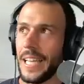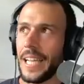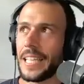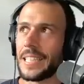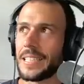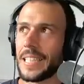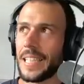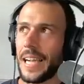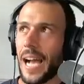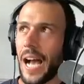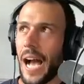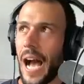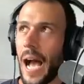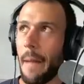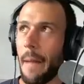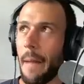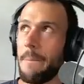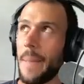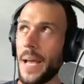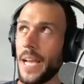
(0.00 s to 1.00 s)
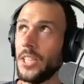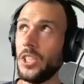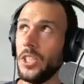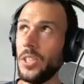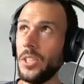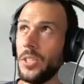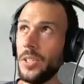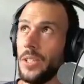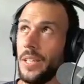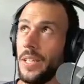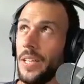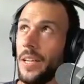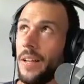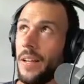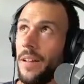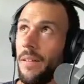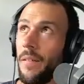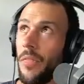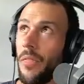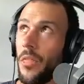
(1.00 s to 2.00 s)
it's like I bet you
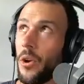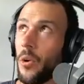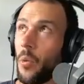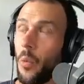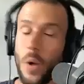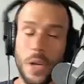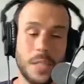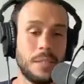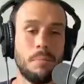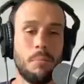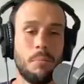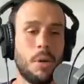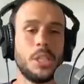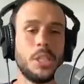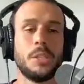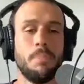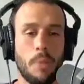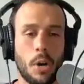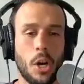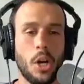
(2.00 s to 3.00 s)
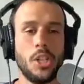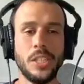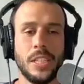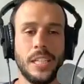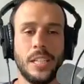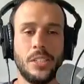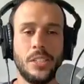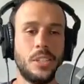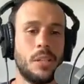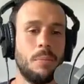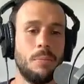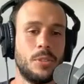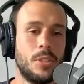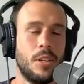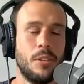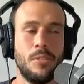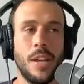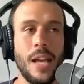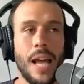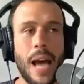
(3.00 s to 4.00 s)
there wasn't much margin in terms
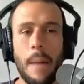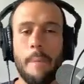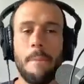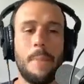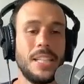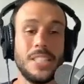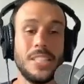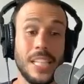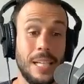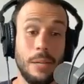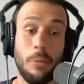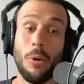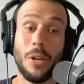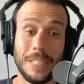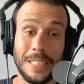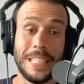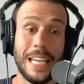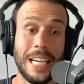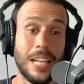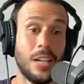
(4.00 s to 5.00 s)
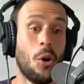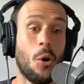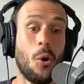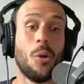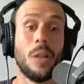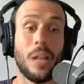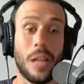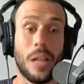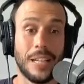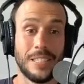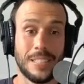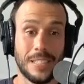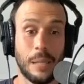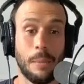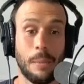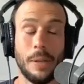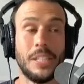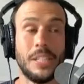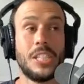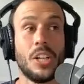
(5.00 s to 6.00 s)
of, I bet you he wasn't getting a whole lot of
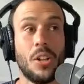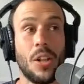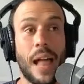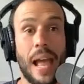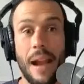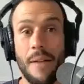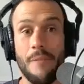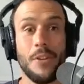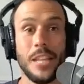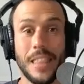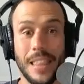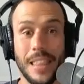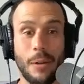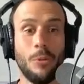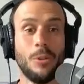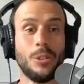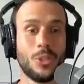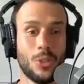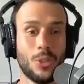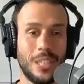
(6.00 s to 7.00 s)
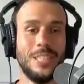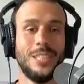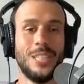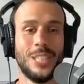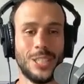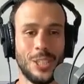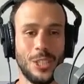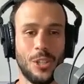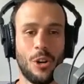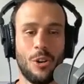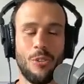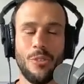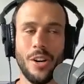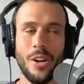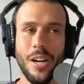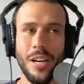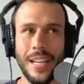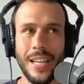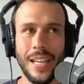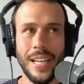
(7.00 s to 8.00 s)
sleep until everything was transitioned
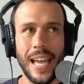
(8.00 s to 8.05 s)
over.